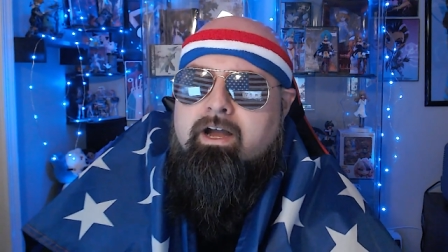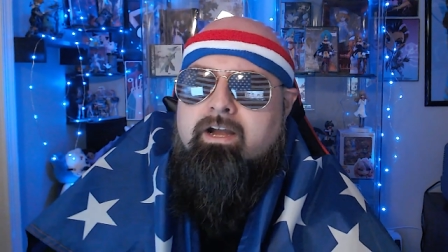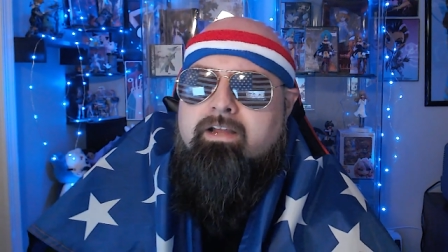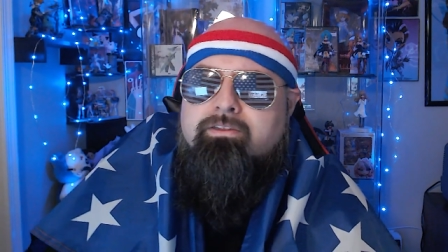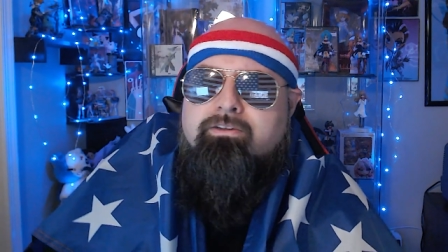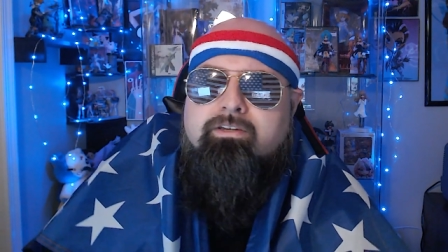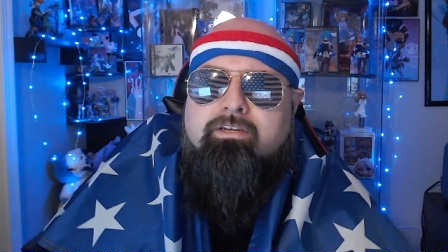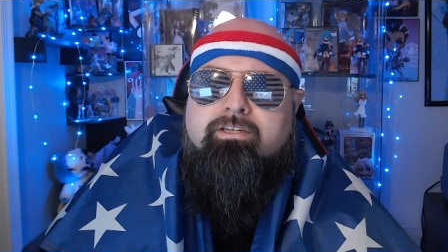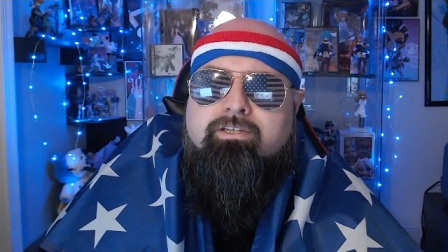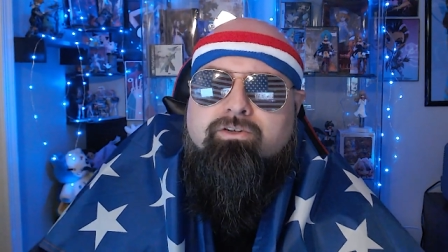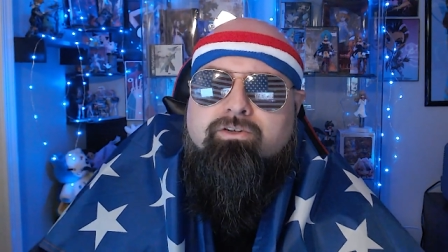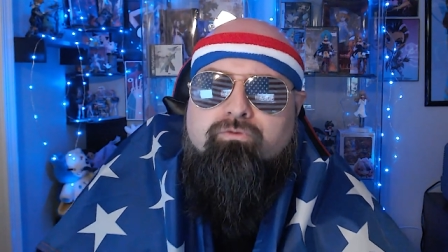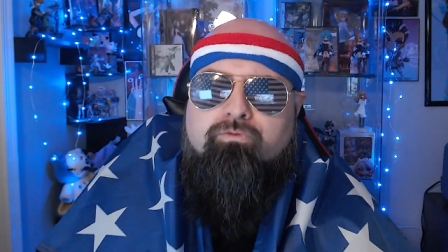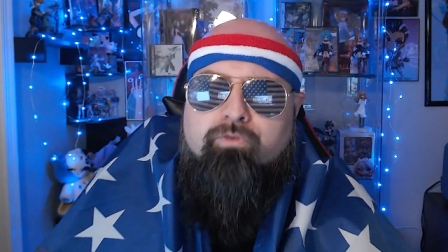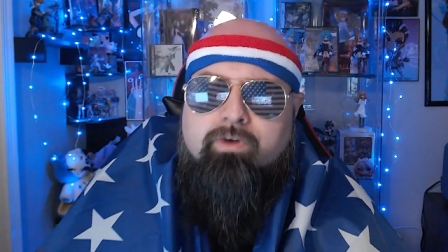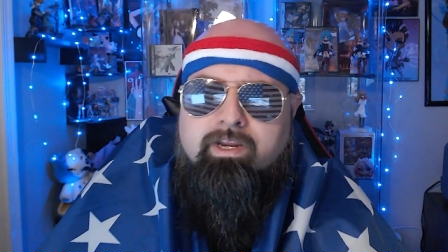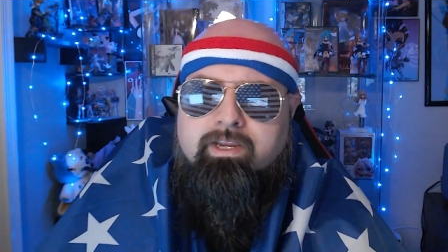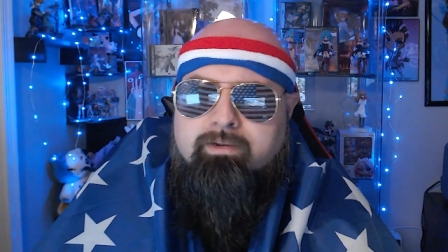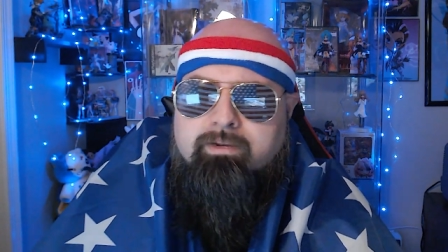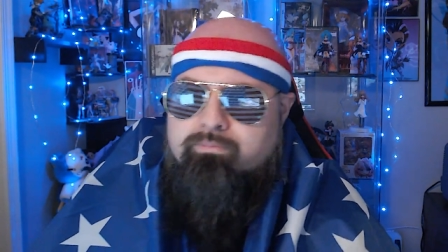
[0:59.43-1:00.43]
on this
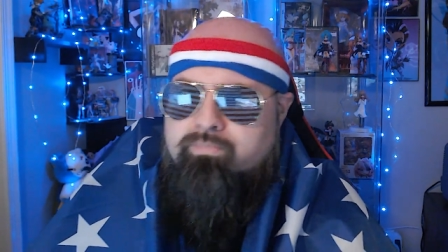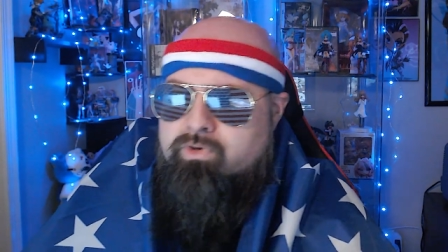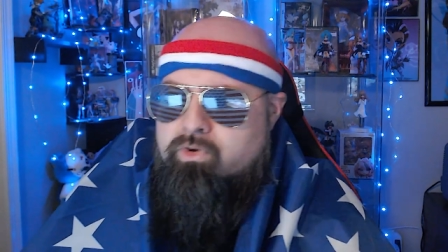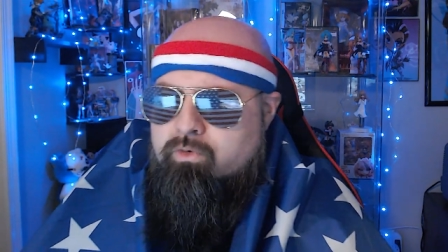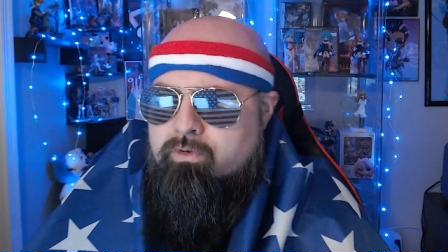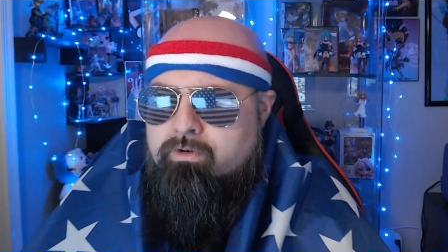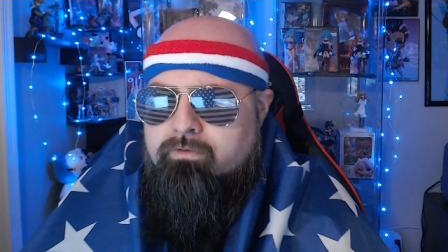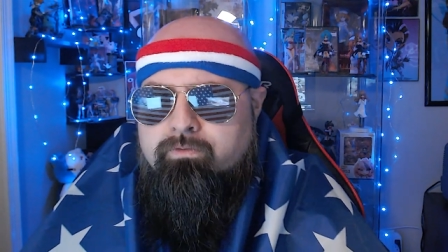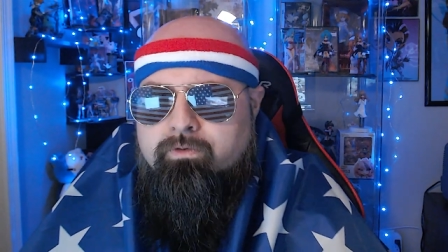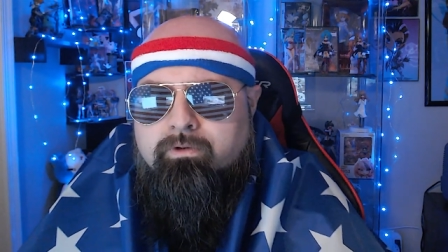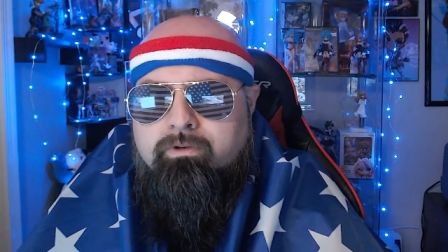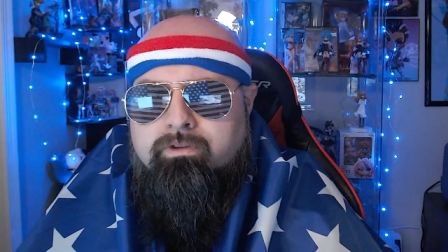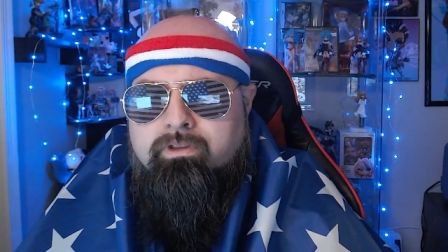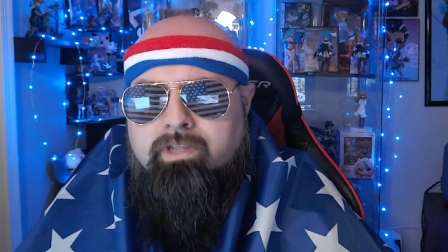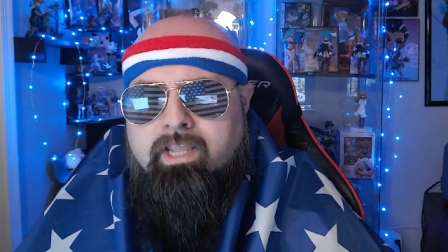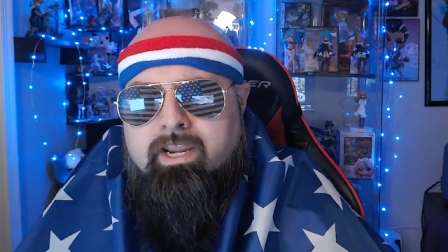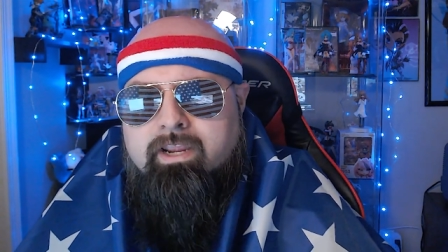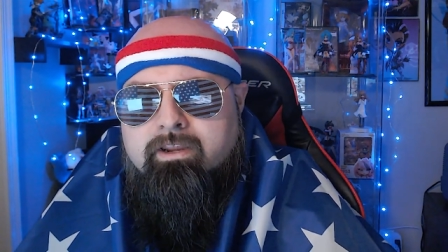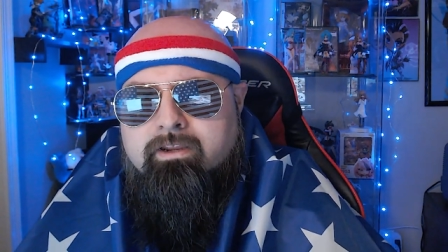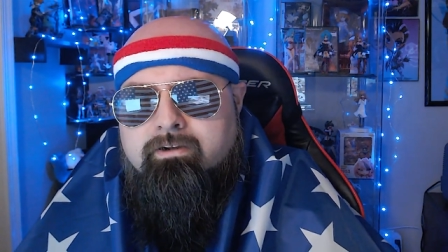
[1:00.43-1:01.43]
great,
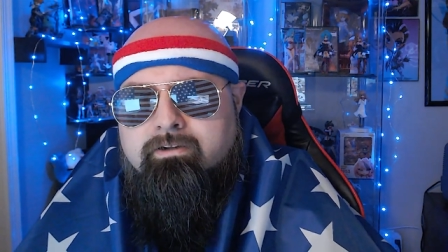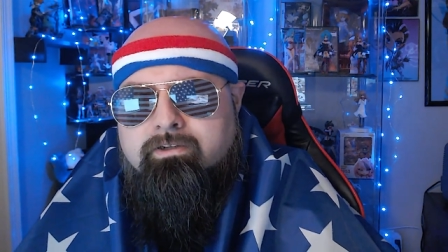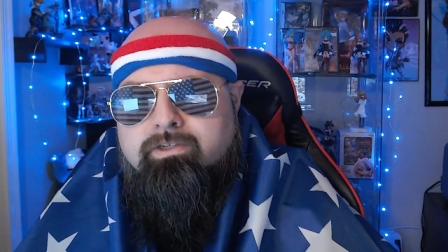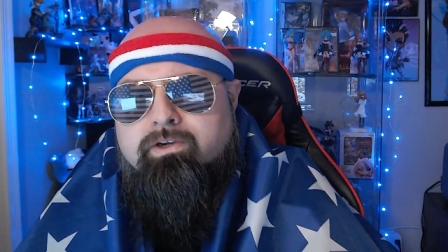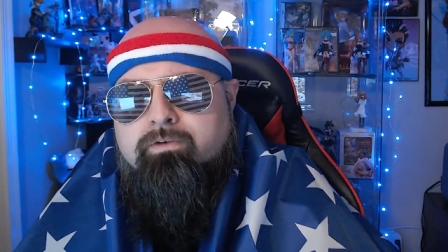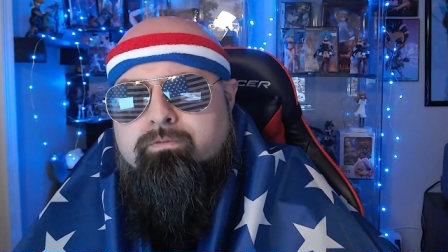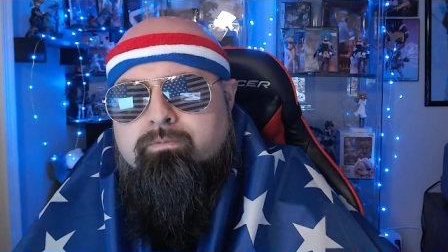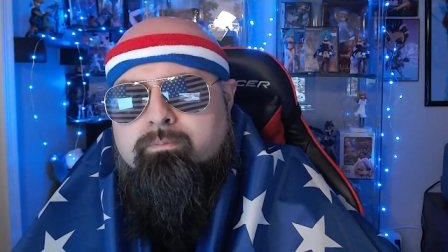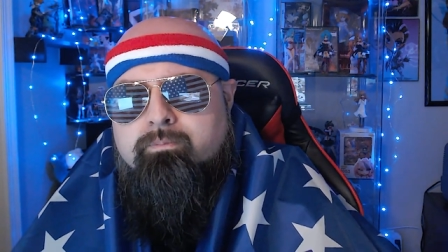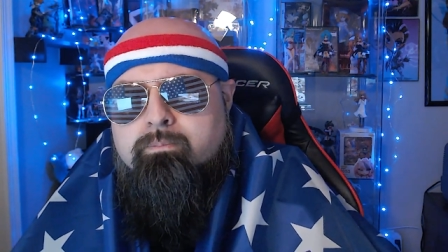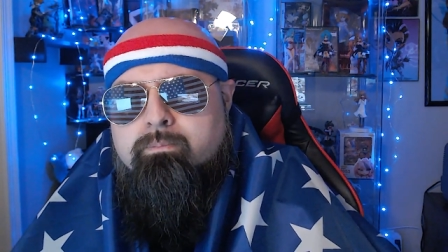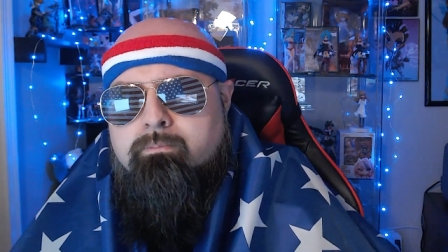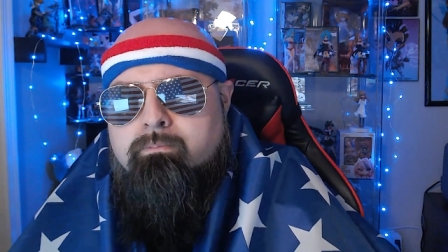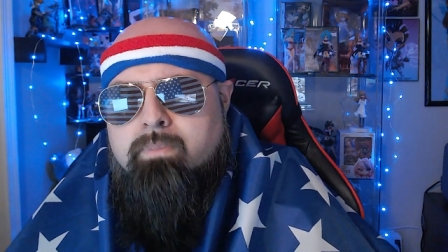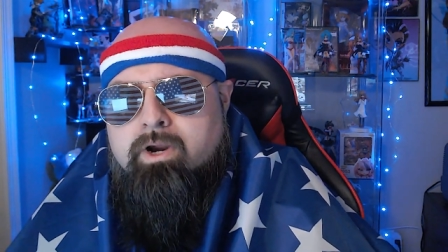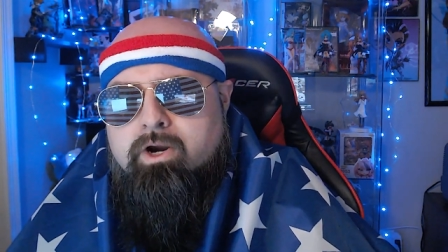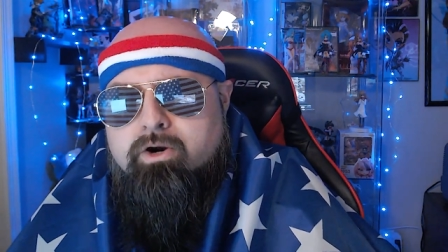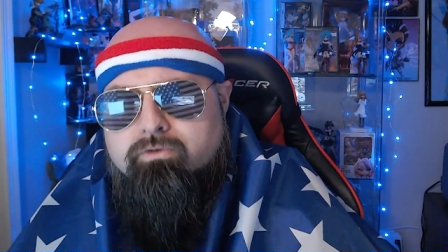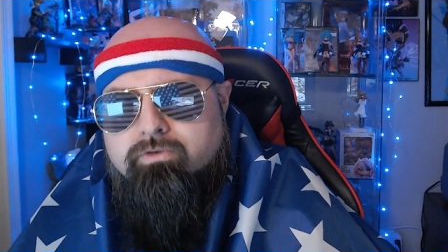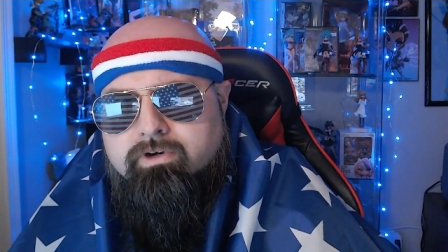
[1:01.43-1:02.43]
beautiful land of
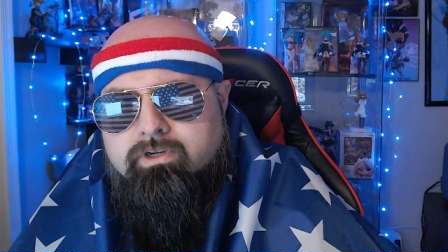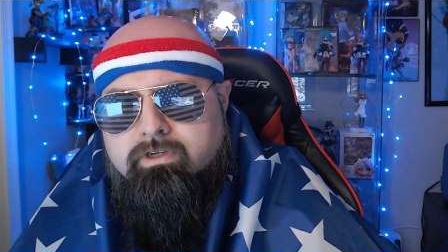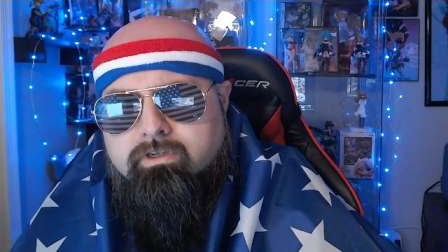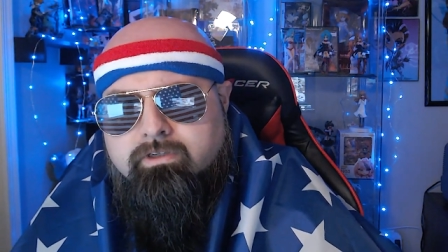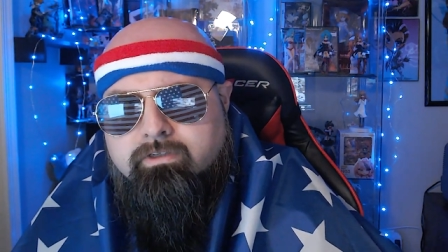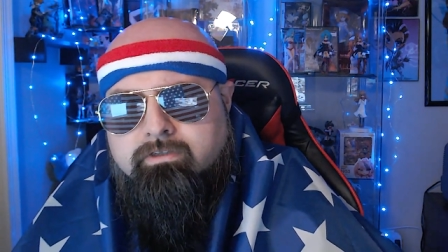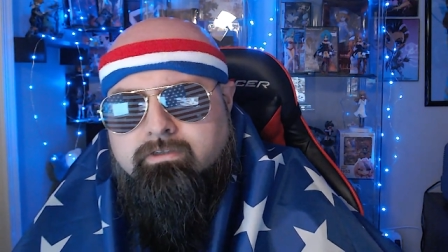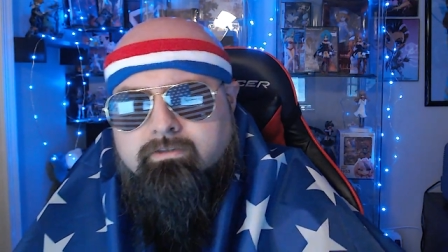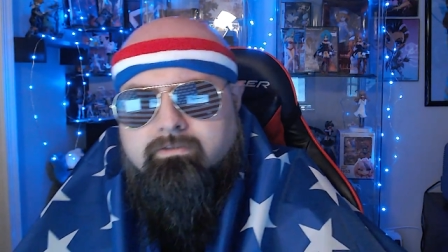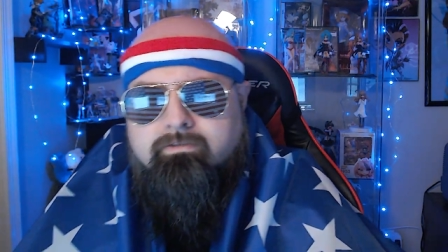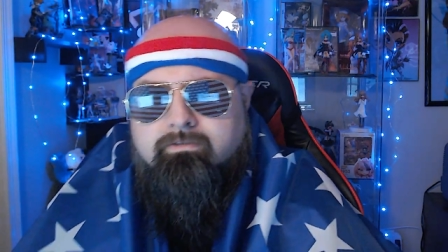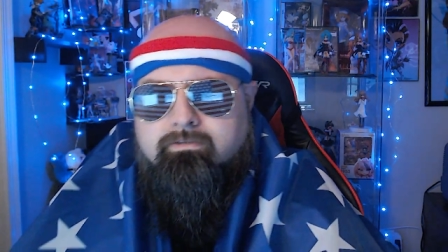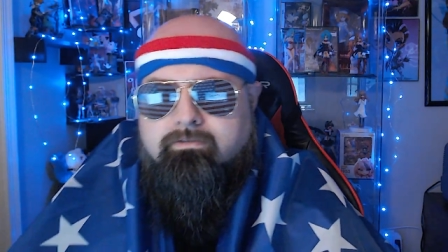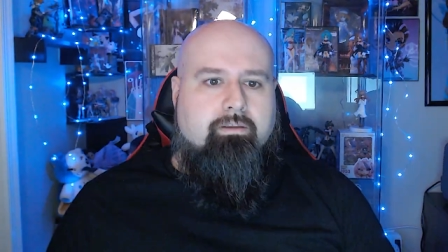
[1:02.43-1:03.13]
America.